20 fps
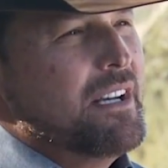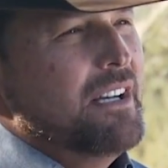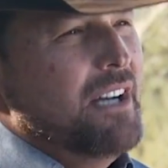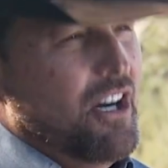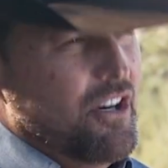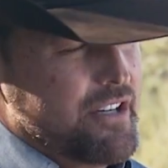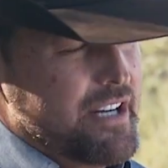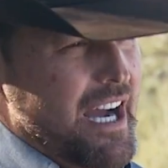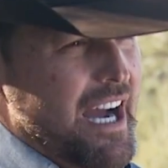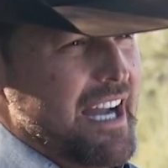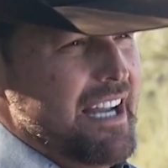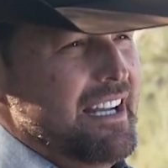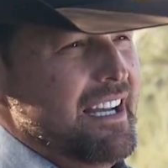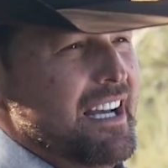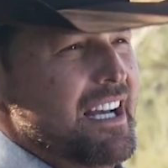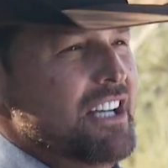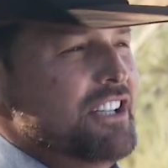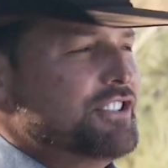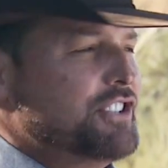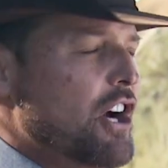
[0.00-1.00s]
Okay,
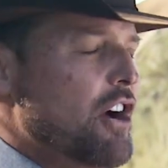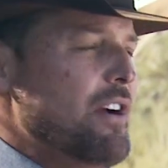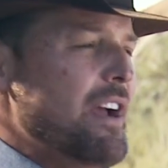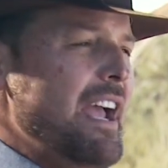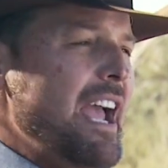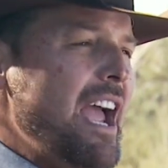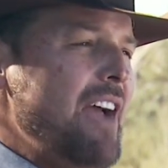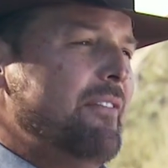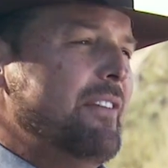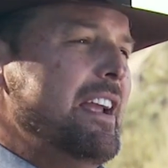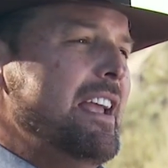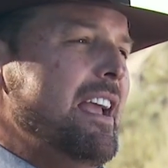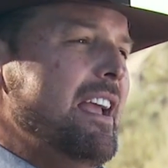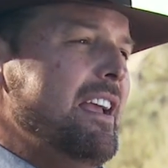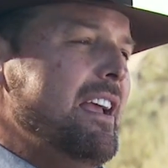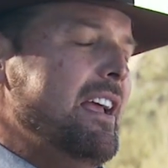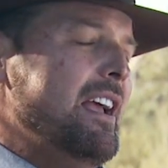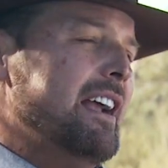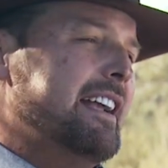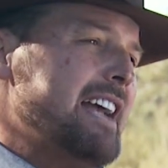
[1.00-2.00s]
so
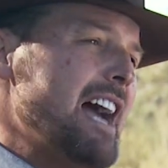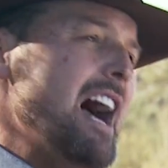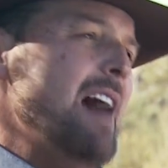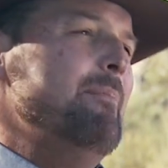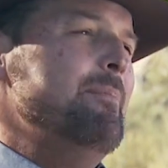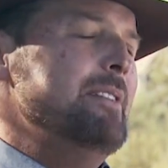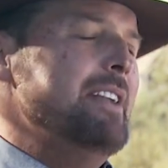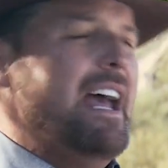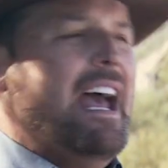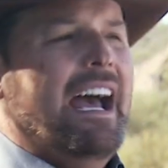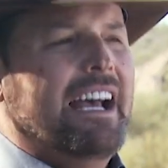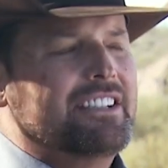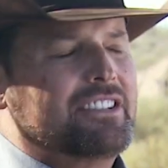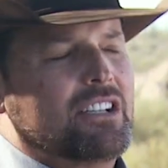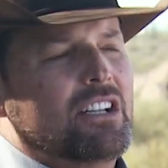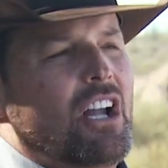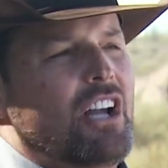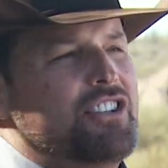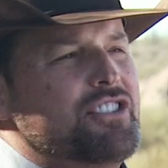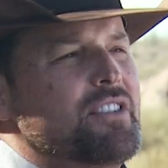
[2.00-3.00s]
a carpenter has
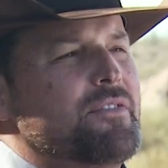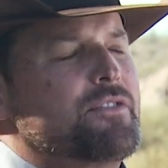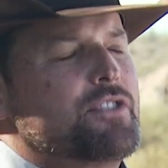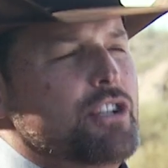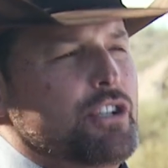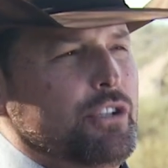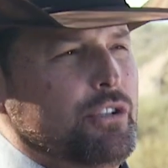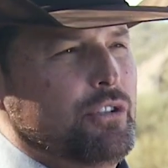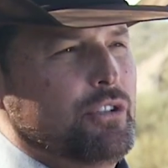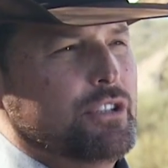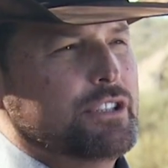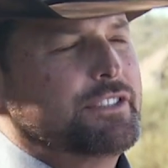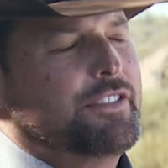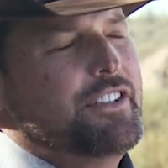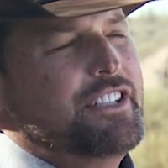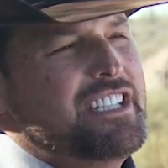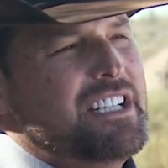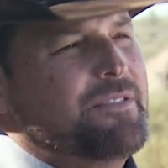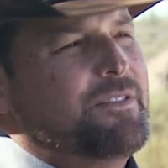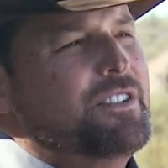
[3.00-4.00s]
lots of tools
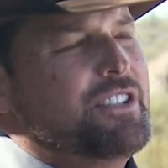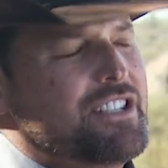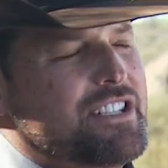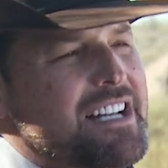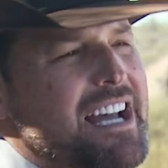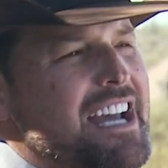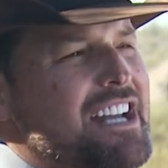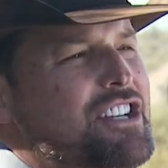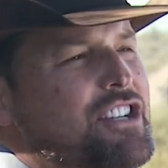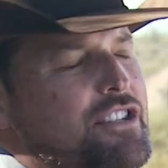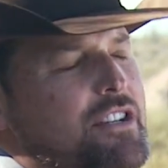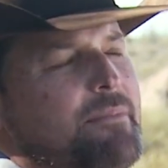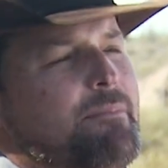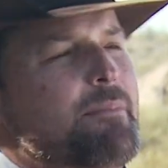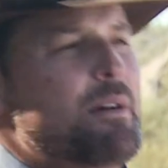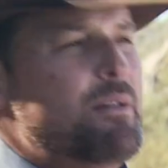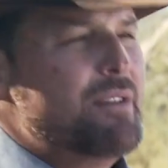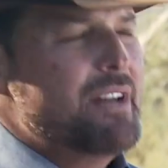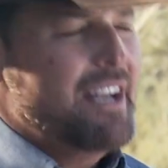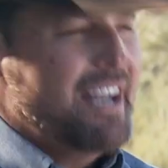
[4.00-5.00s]
for different stages of
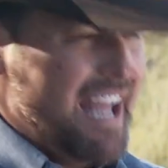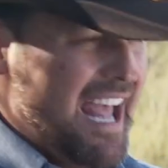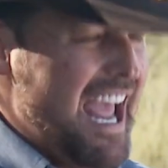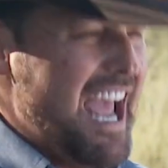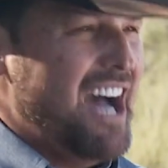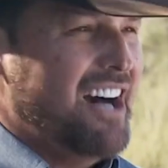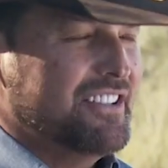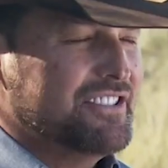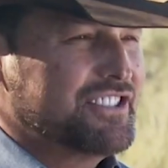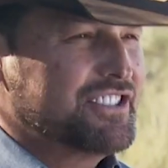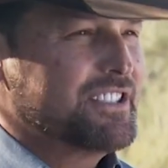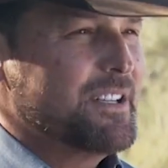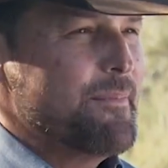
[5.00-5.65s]
building a house.